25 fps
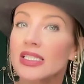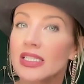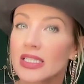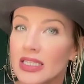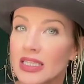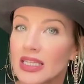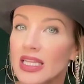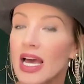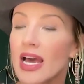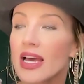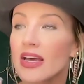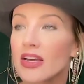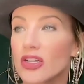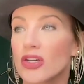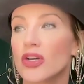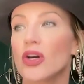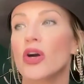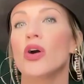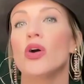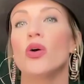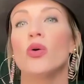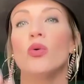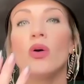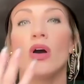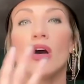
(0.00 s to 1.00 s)
to let
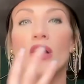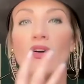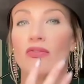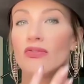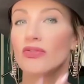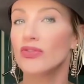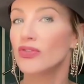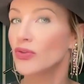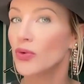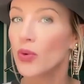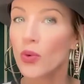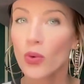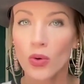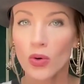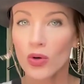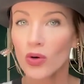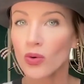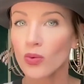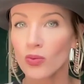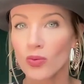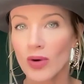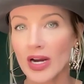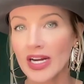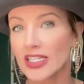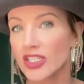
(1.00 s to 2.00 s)
go of
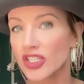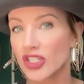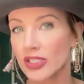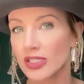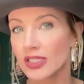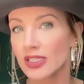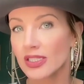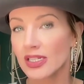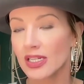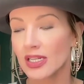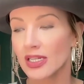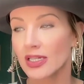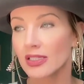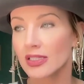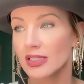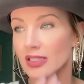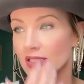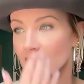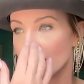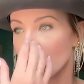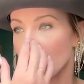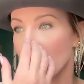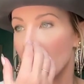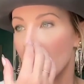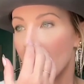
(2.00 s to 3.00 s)
your
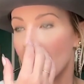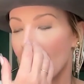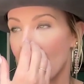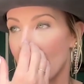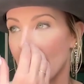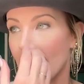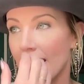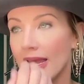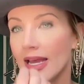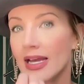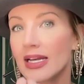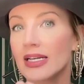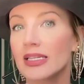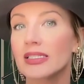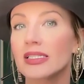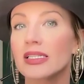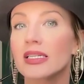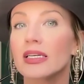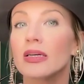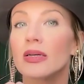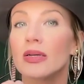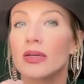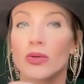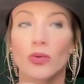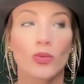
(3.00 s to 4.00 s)
righteousness. And
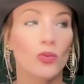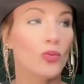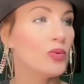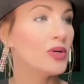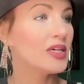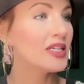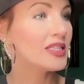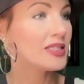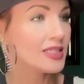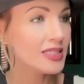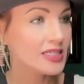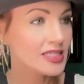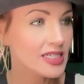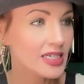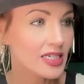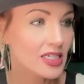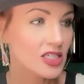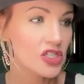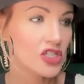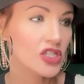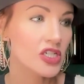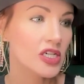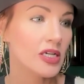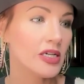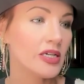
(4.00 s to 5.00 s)
with
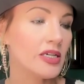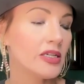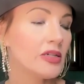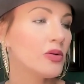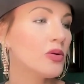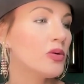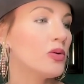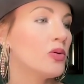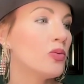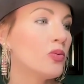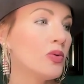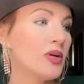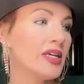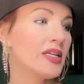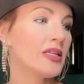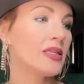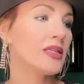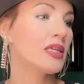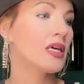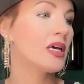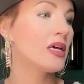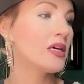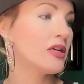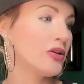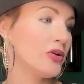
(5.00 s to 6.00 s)
addiction,
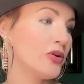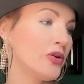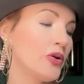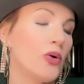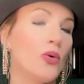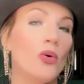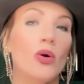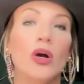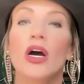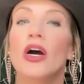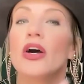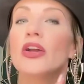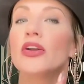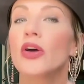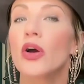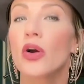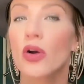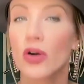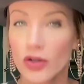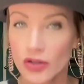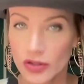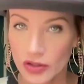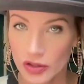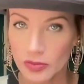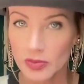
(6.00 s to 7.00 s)
with, an
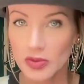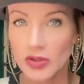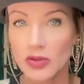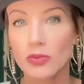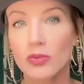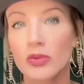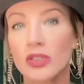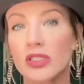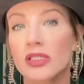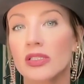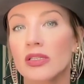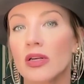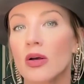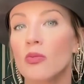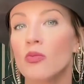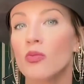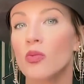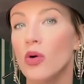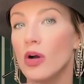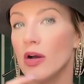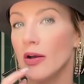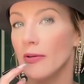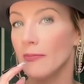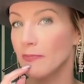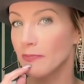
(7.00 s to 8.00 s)
argument with
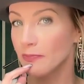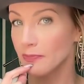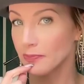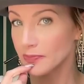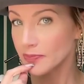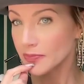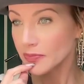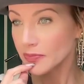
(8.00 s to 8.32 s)
someone,